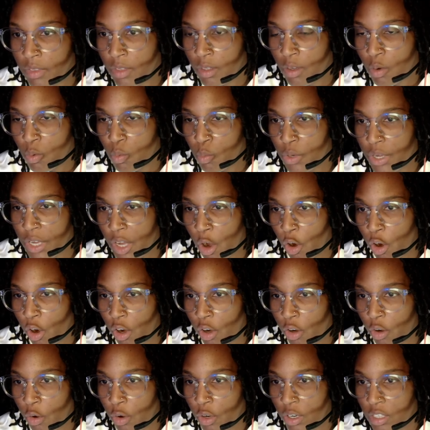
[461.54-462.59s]
We are
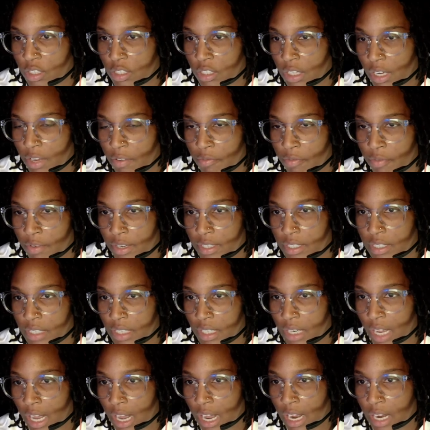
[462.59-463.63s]
going to
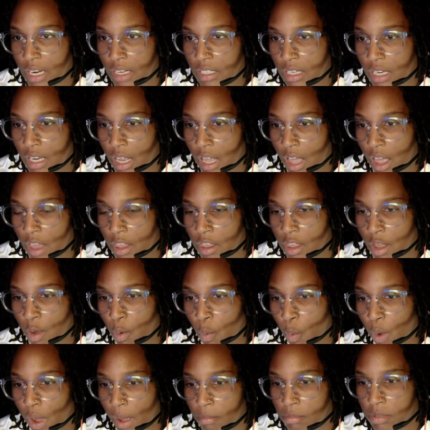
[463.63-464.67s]
investigate the
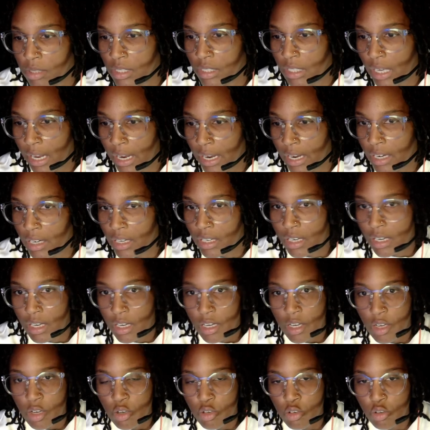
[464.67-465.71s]
website.
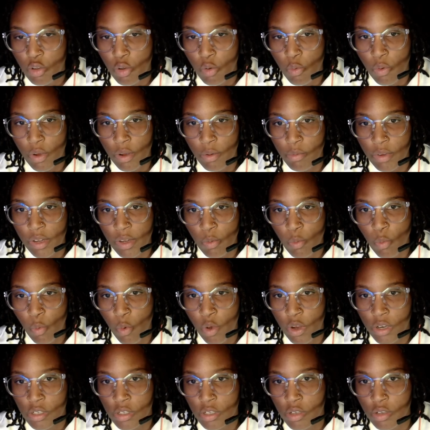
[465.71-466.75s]
So what we
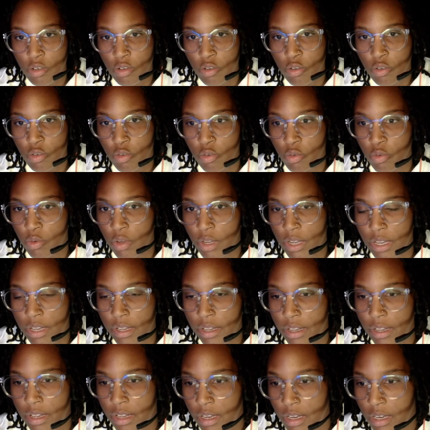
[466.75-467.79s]
want to do
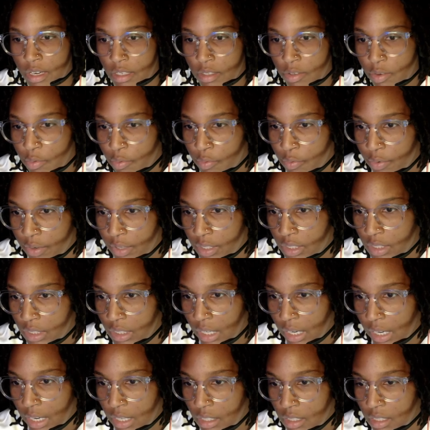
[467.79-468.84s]
is
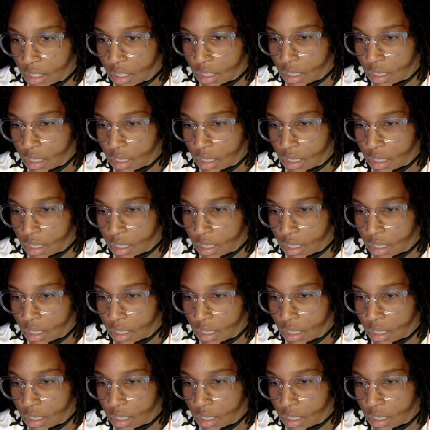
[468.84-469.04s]
visit